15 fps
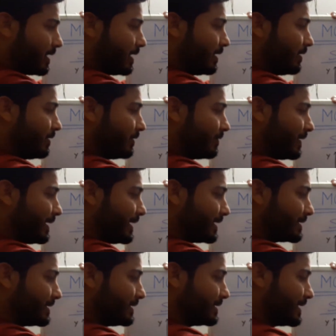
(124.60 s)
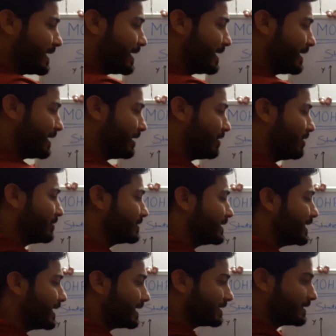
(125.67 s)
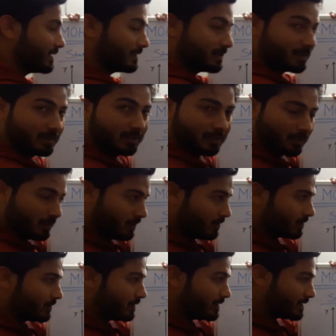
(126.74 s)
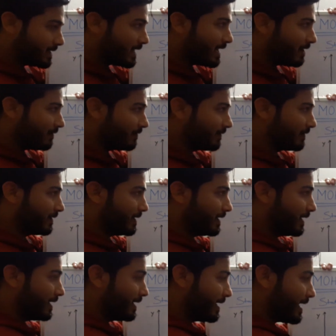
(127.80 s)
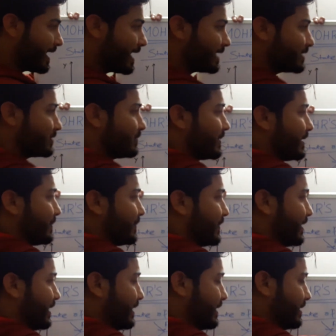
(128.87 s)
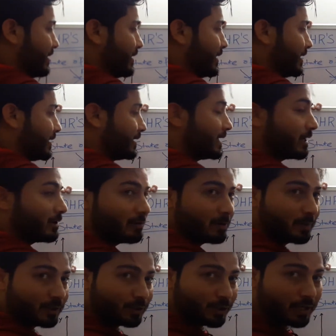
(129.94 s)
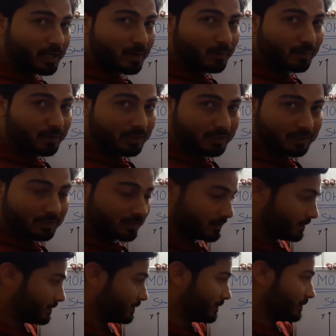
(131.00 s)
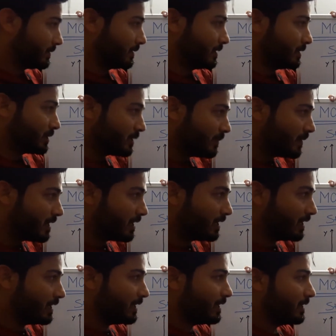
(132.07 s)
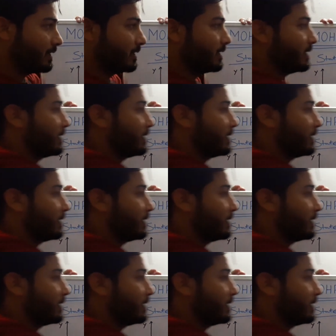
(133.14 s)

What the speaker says: along y-axis and along z-axis. So itself in xy plane there will be three components. Similarly